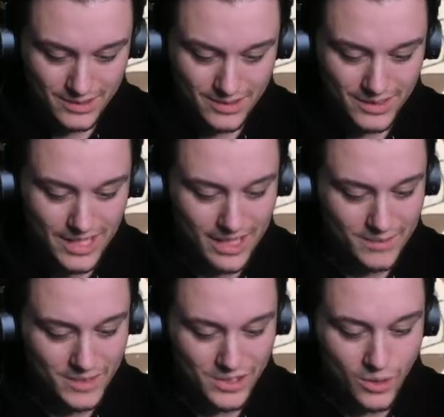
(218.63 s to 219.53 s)
Yeah,
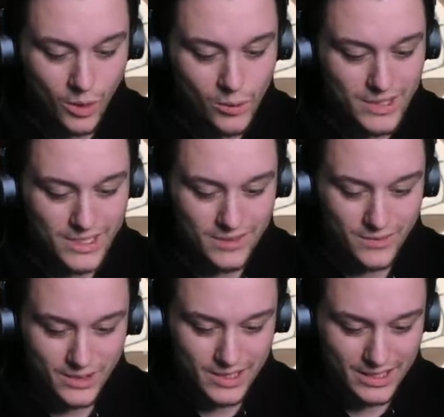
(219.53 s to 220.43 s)
because you always get the
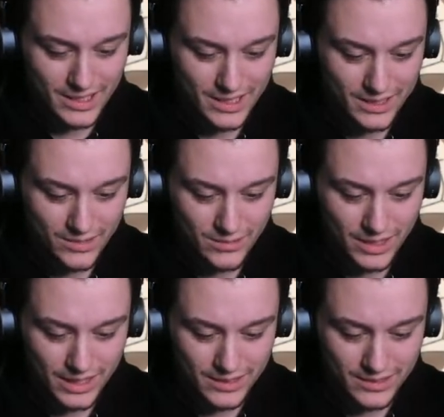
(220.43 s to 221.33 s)
first hit, and I don't like it.